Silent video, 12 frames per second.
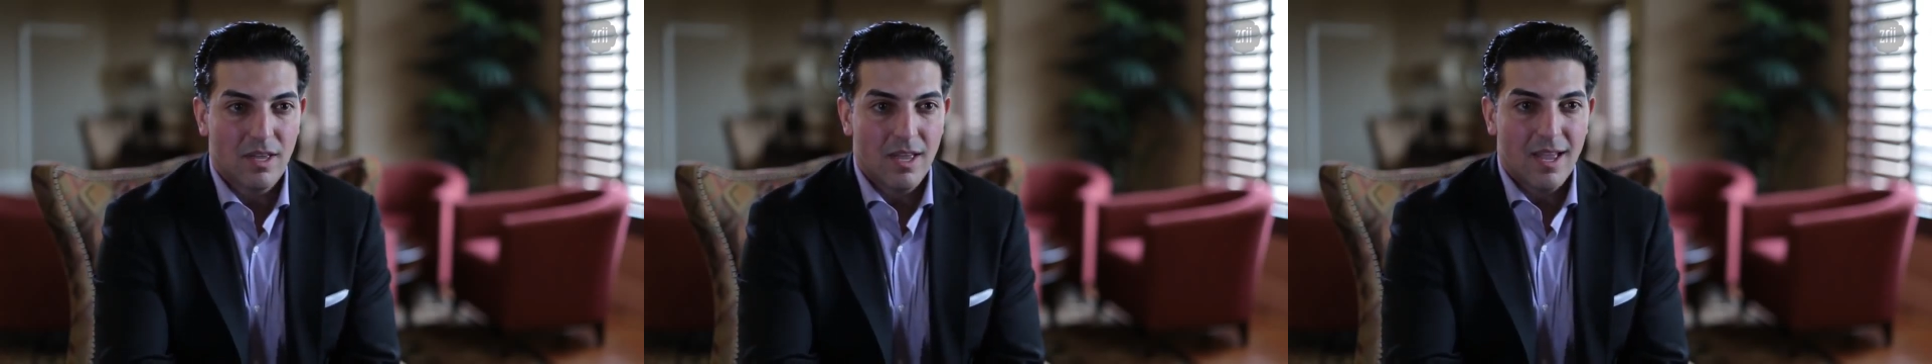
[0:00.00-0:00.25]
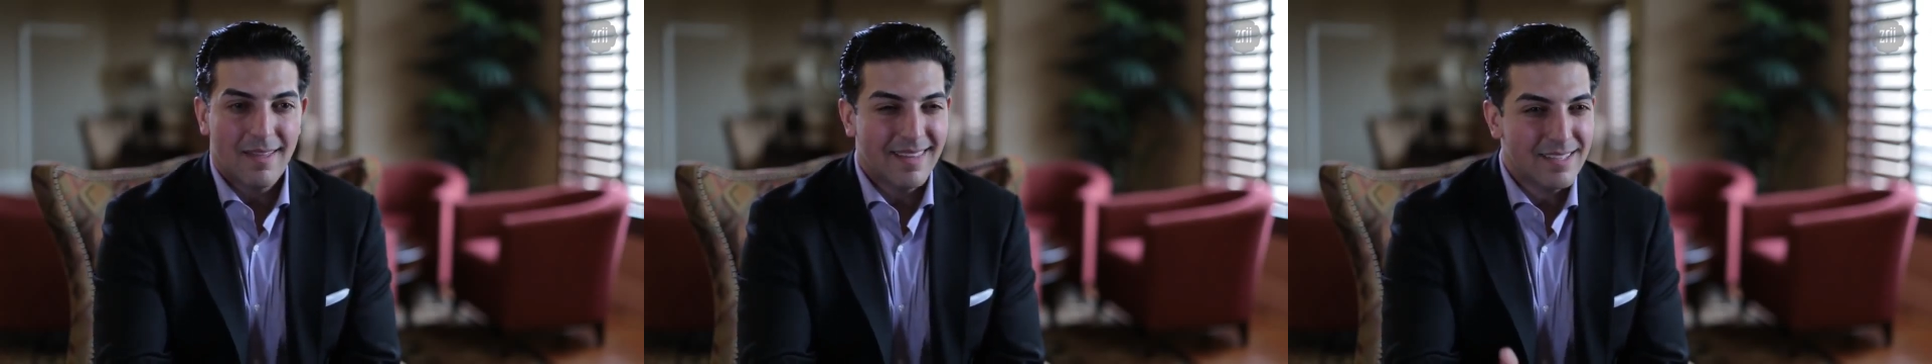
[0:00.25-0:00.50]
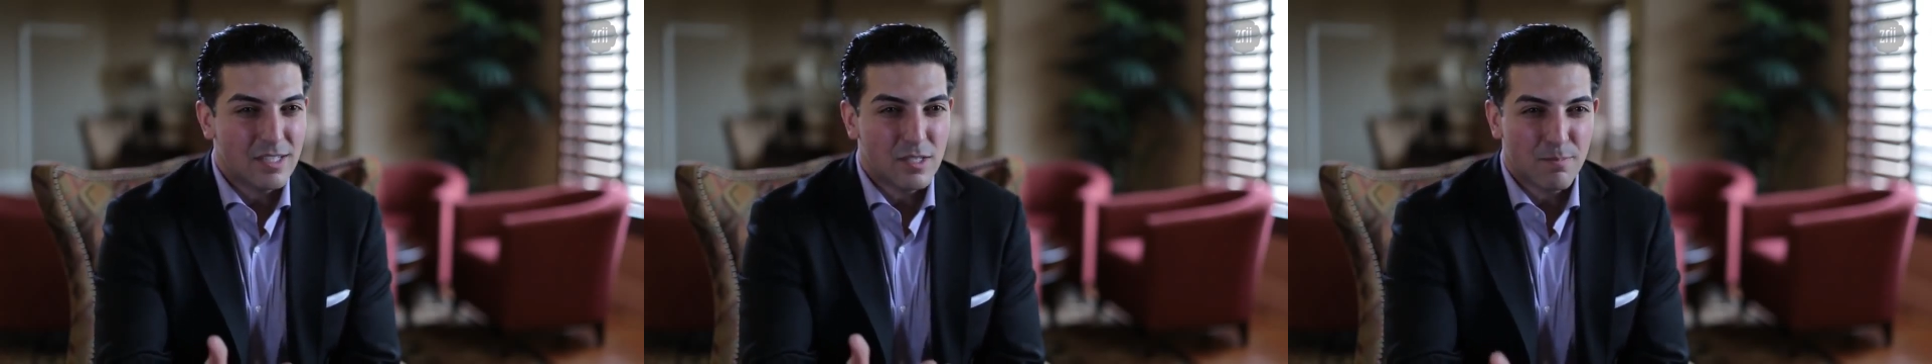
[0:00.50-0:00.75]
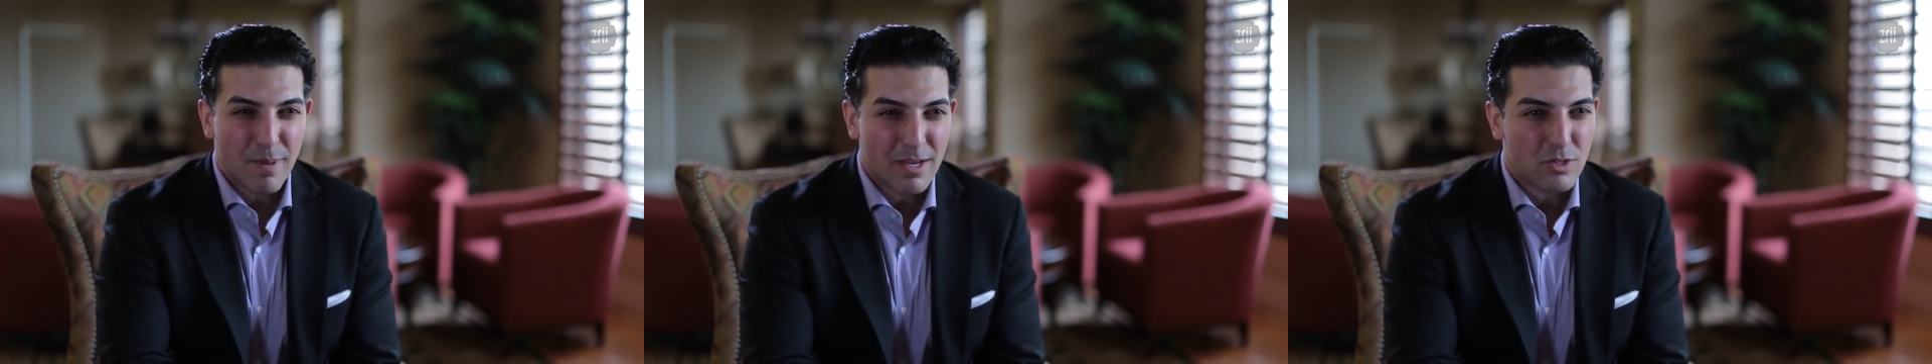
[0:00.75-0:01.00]
And that's
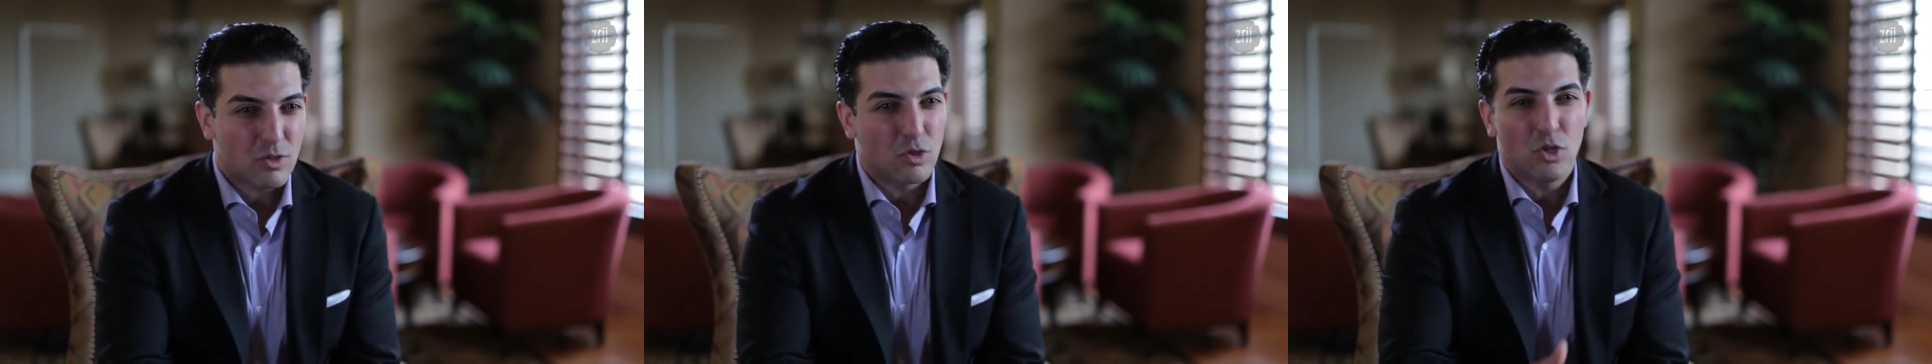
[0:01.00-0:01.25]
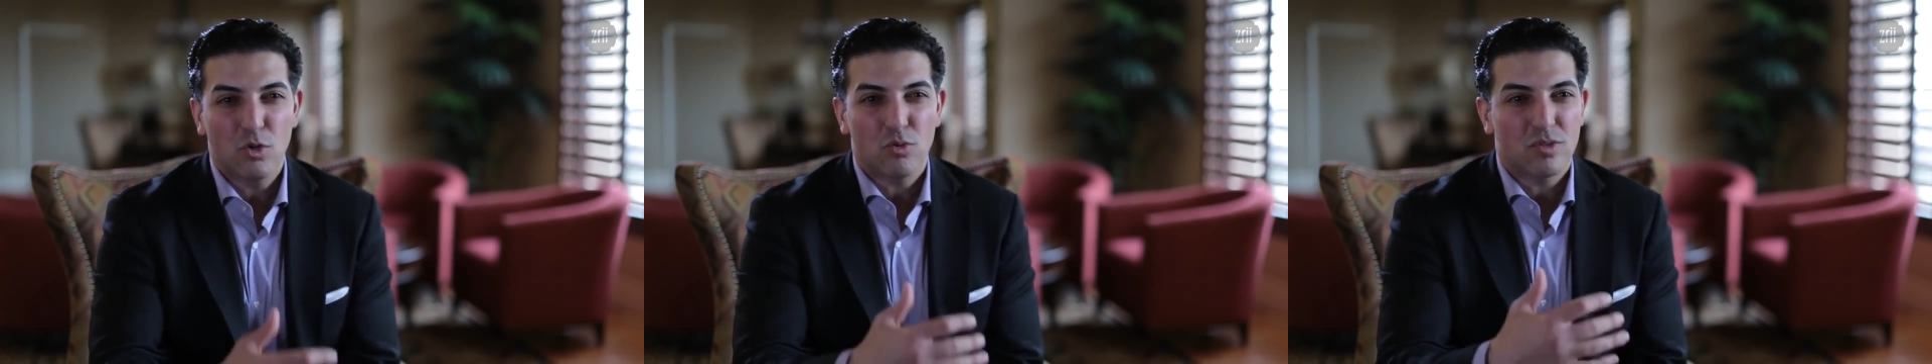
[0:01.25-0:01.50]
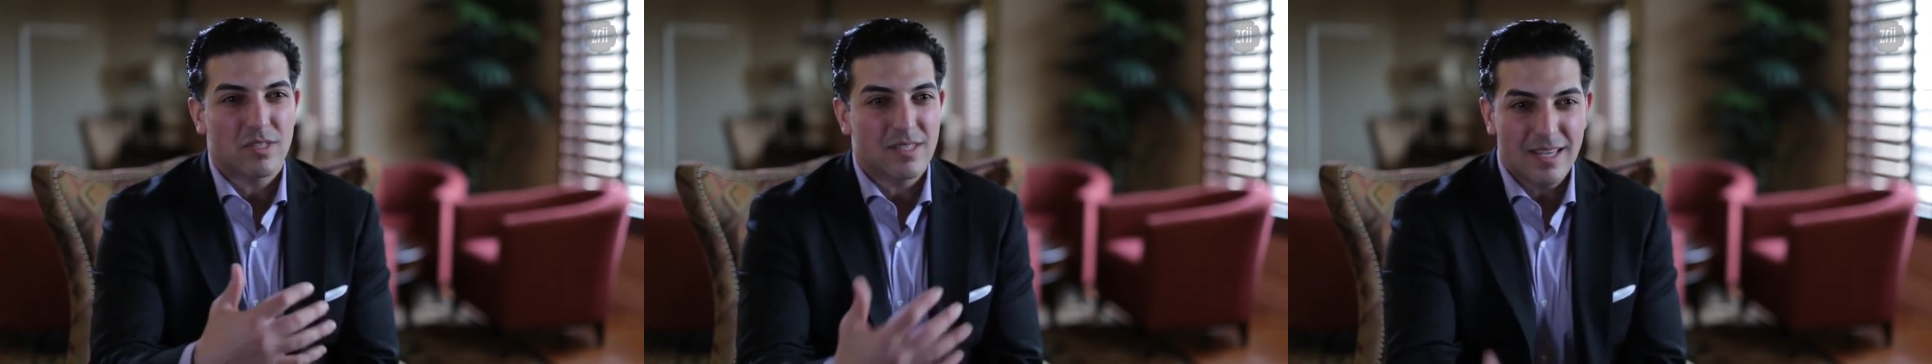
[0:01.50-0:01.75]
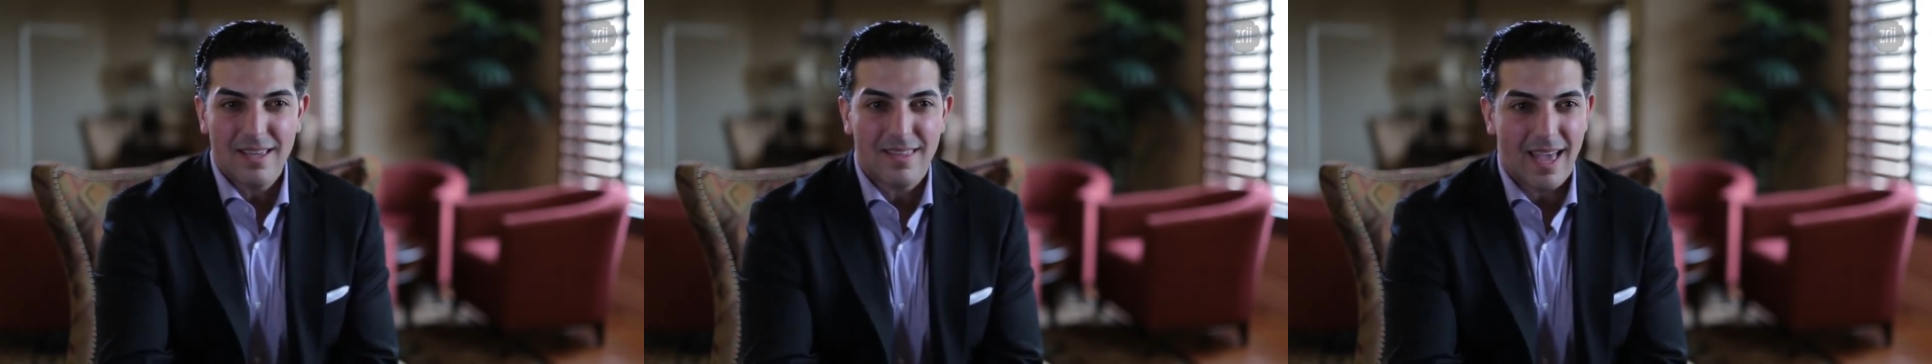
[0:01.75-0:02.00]
special. You don't
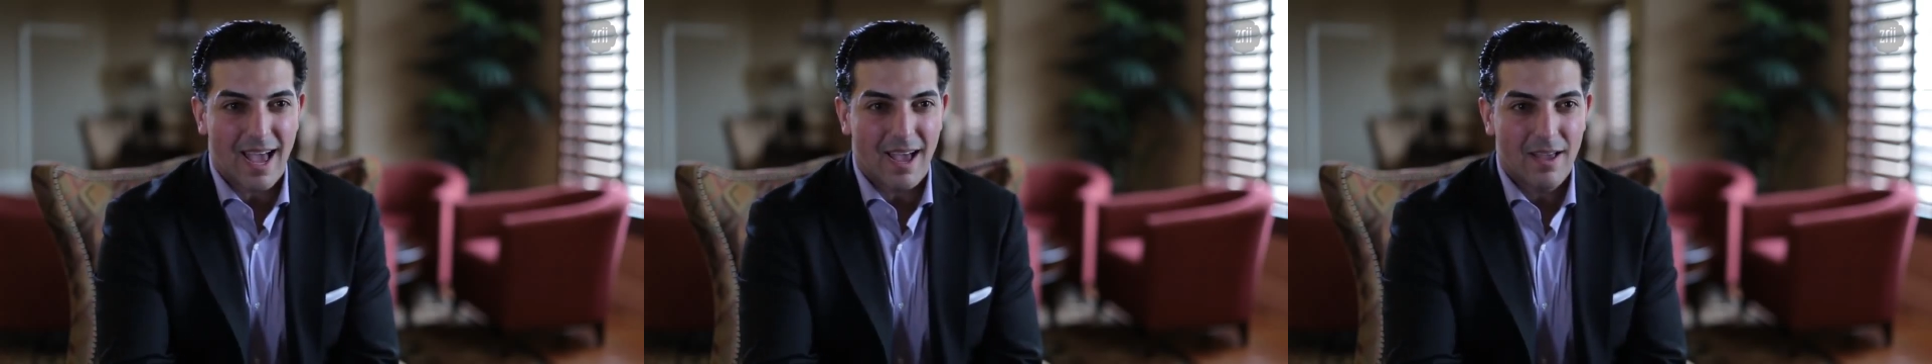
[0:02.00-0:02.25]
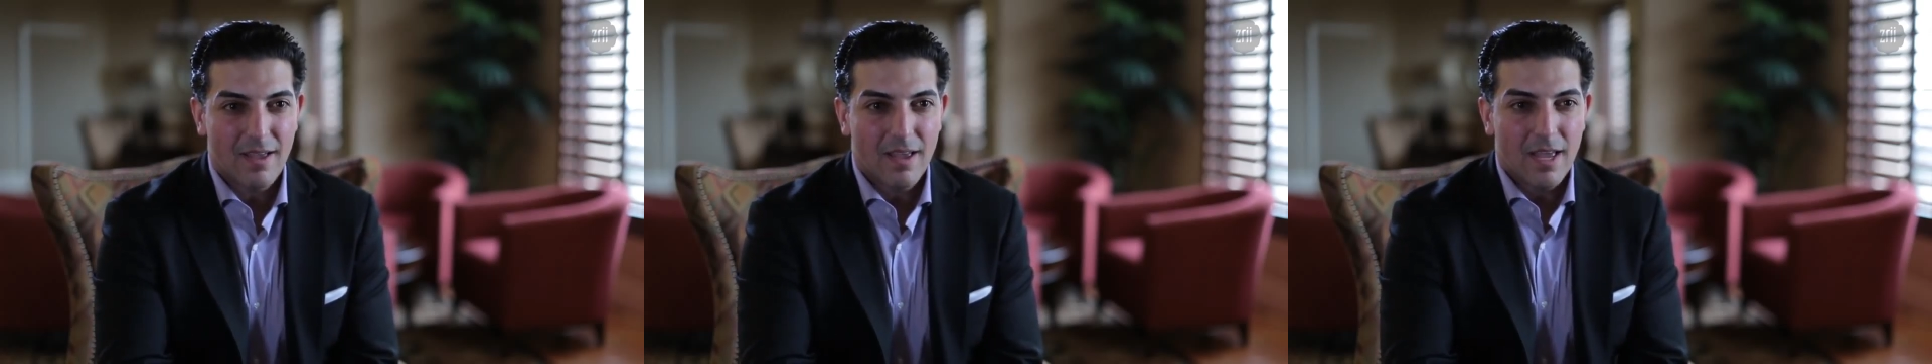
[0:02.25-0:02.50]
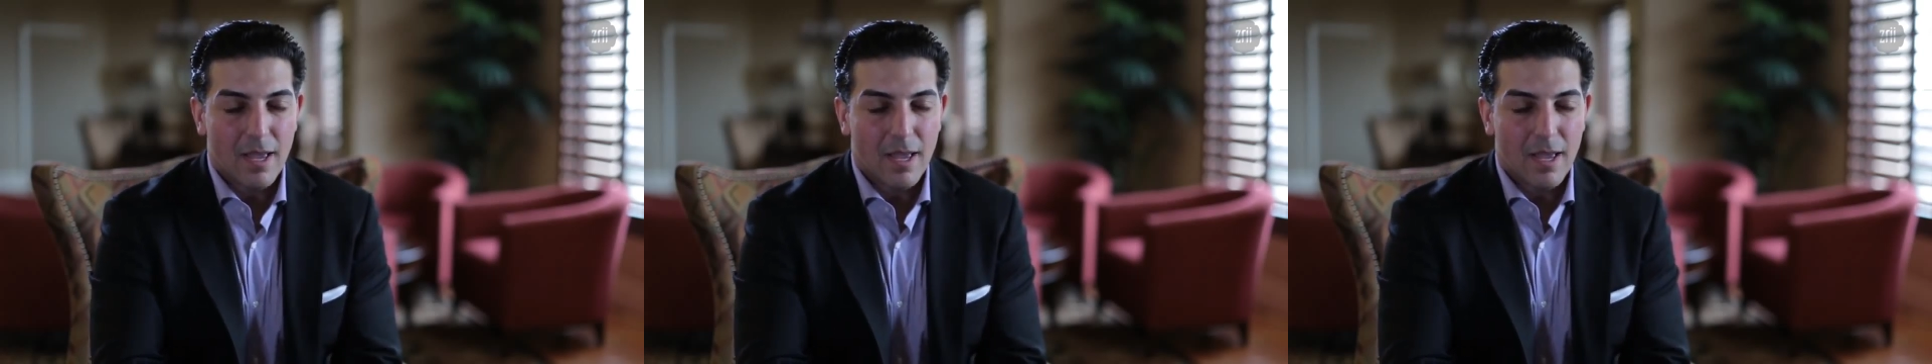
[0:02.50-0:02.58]
see that